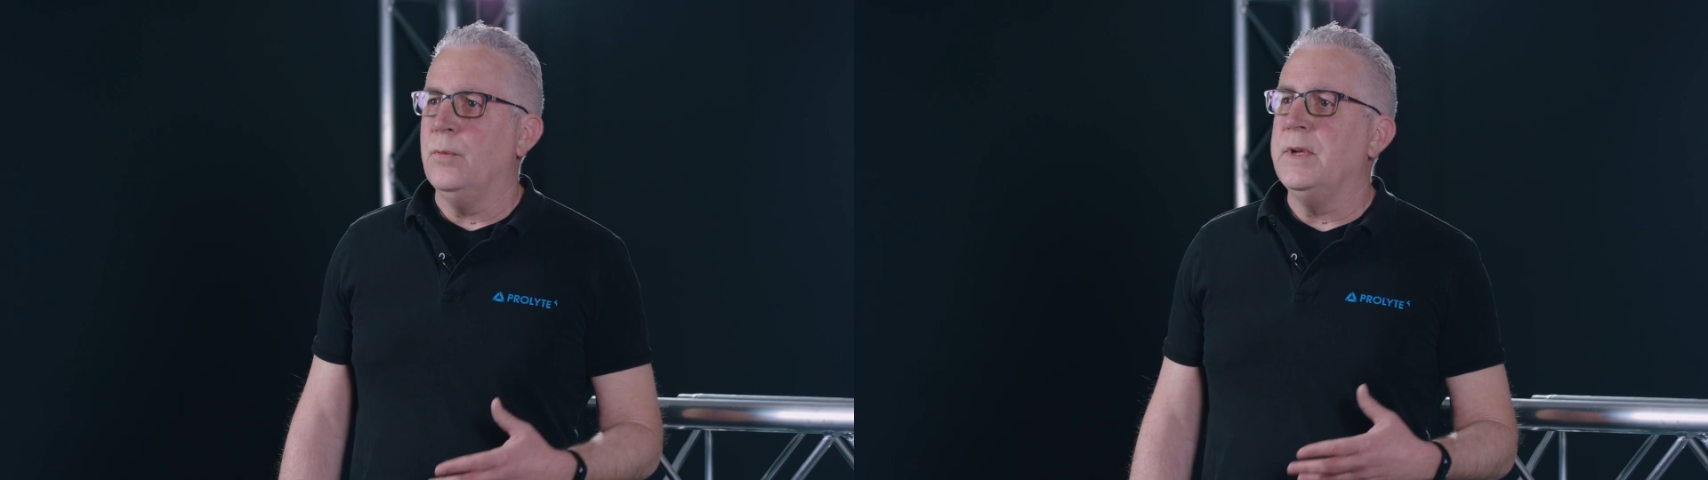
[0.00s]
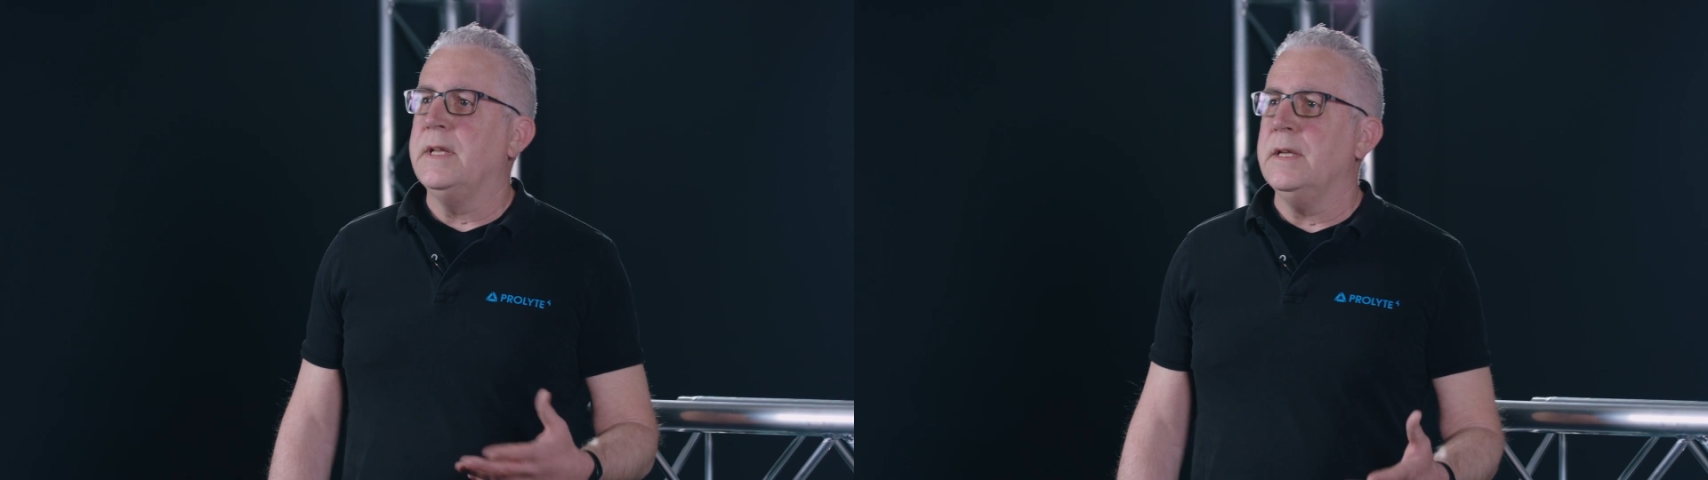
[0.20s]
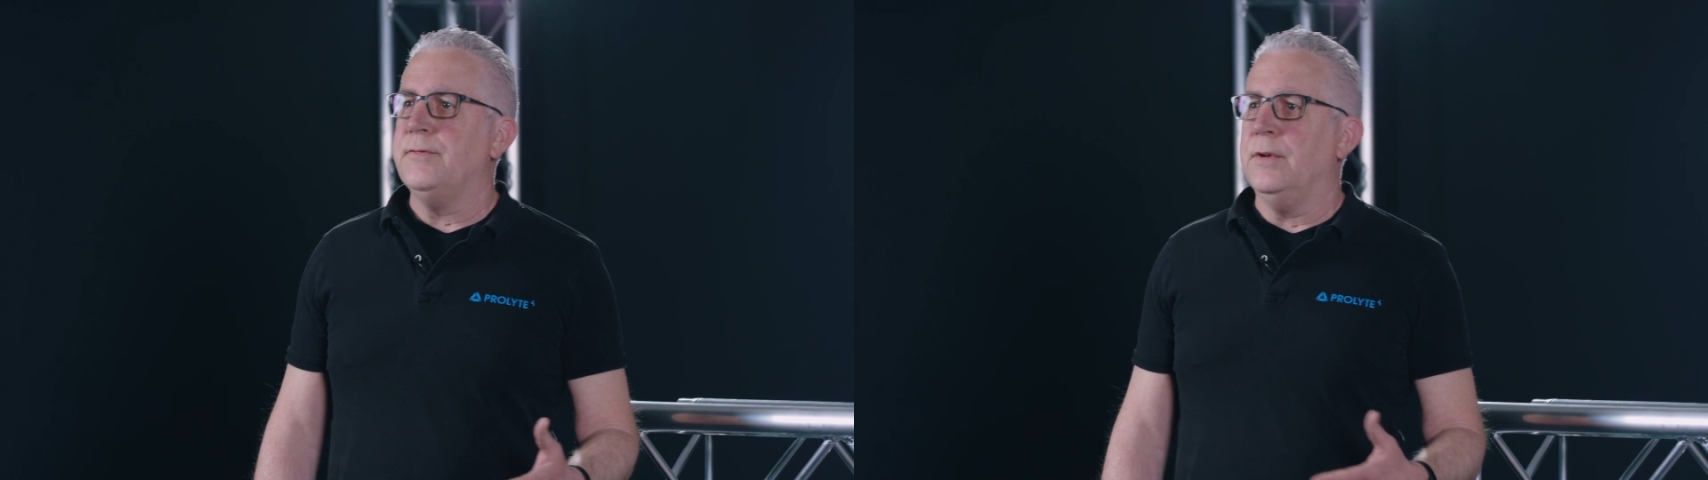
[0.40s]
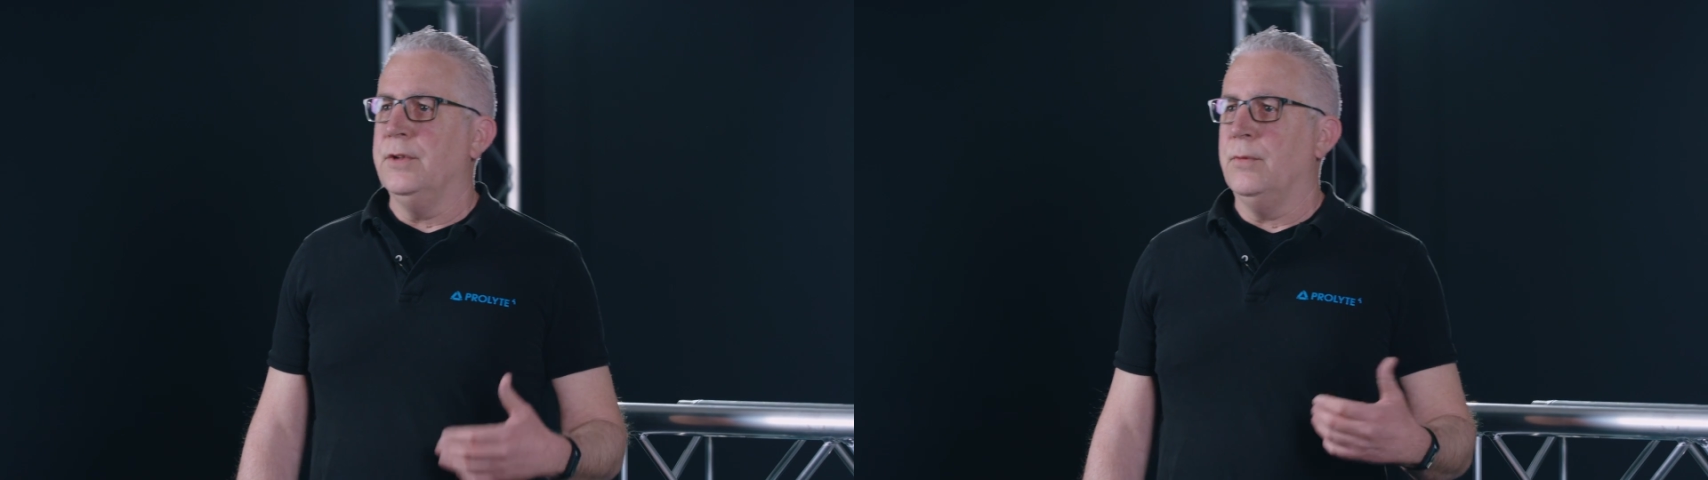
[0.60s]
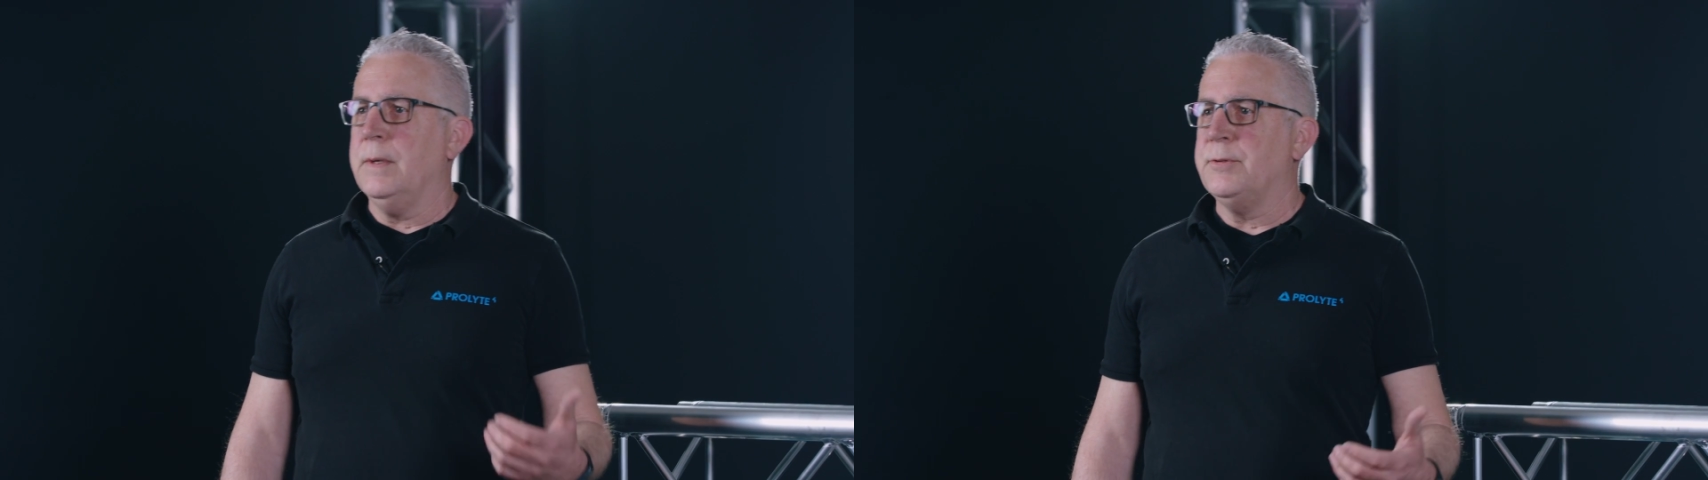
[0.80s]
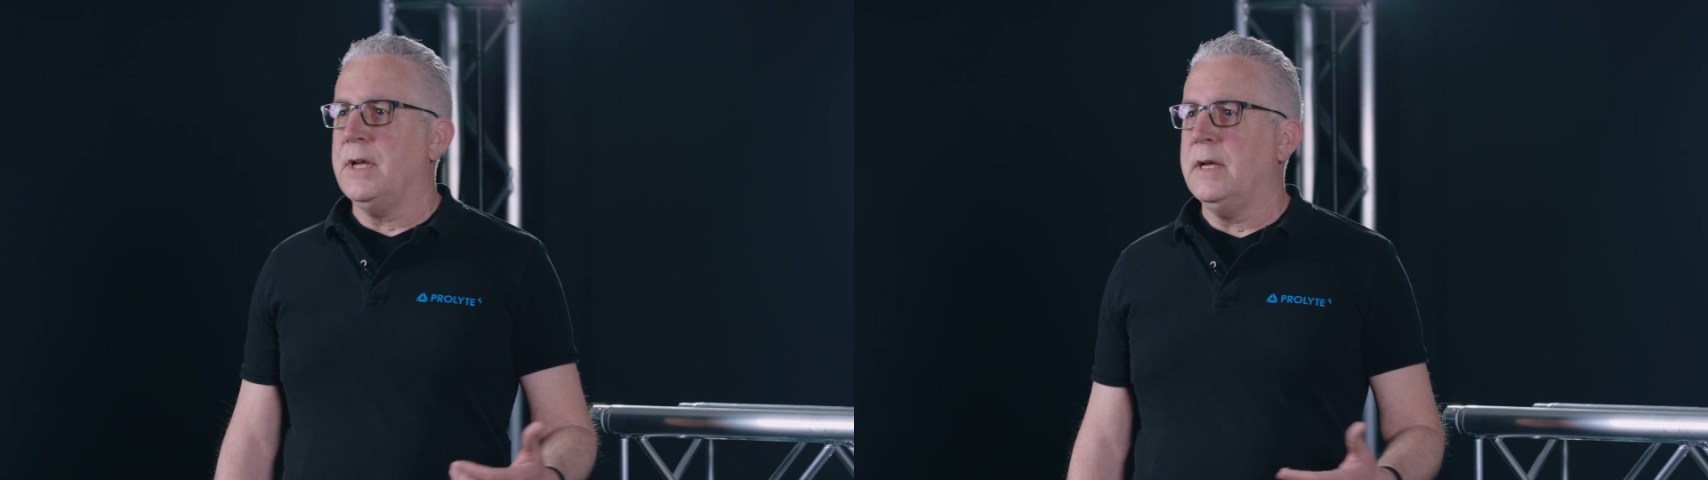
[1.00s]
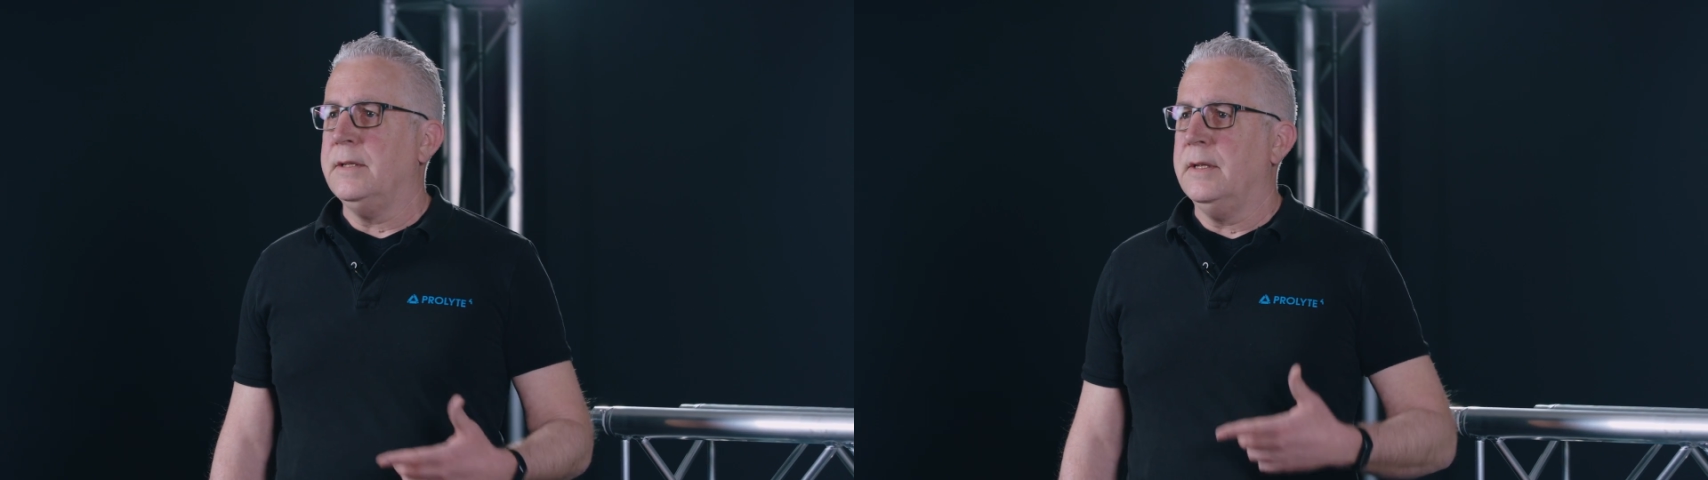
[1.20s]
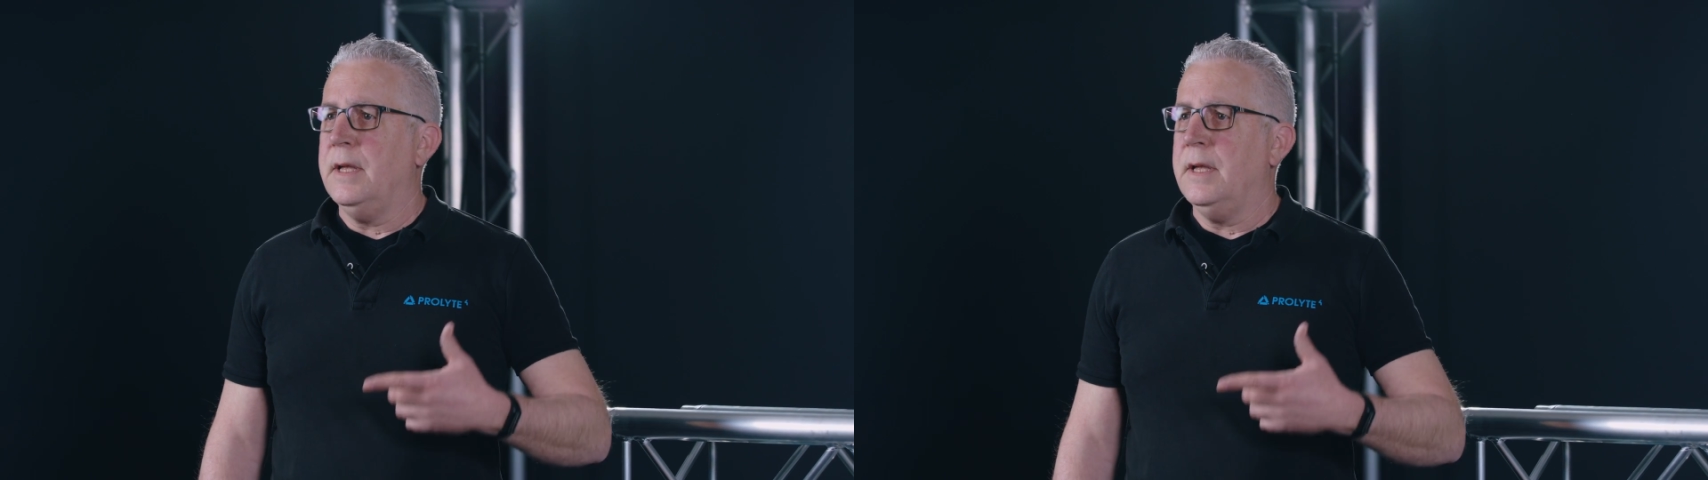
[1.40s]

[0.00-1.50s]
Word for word: we give on the website